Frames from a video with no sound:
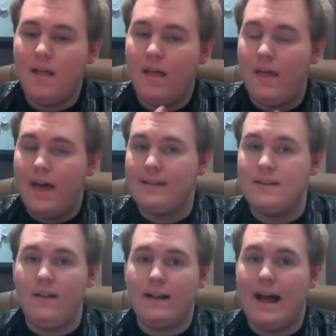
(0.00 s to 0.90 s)
That's
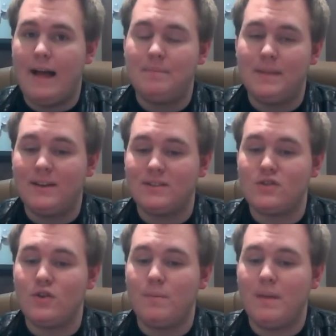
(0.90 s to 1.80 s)
all I got, because it
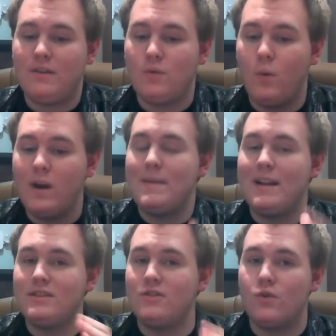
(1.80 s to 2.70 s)
took me 20
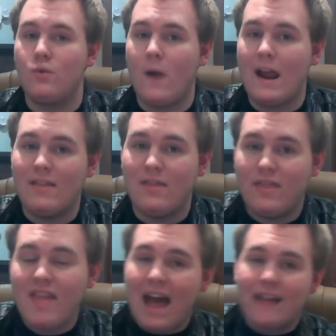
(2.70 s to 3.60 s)
minutes to write
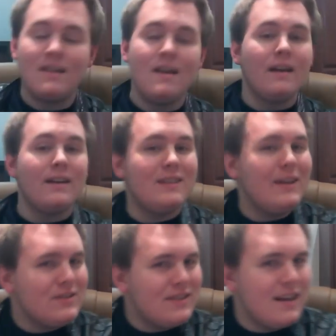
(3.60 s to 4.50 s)
that. Because
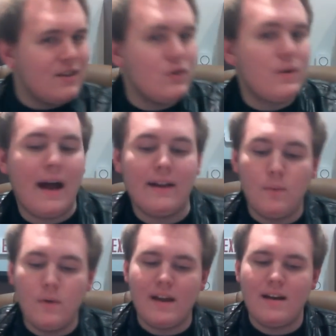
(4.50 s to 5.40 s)
here's the issue, guys,
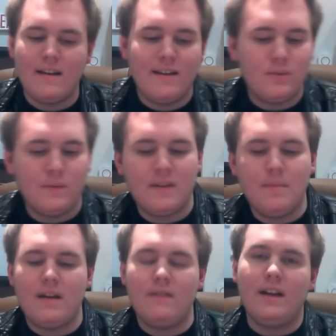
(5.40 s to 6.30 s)
and we'll get into this with the
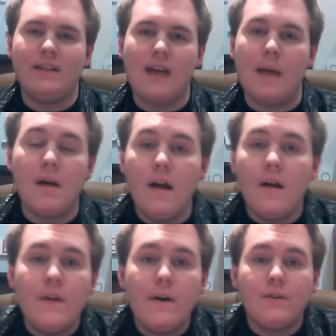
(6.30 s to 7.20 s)
competitive landscape.
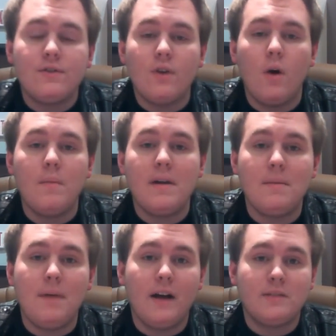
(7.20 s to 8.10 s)
There are so
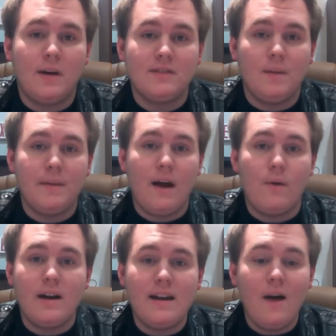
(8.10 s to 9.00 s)
many box mods coming
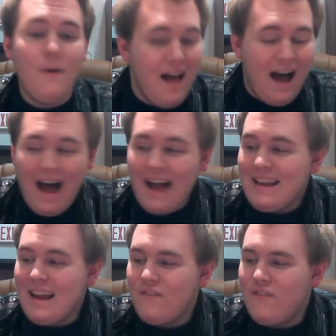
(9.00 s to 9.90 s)
out right now, I
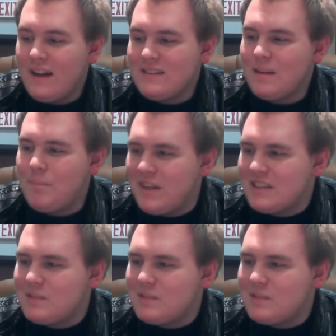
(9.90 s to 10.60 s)
can't find something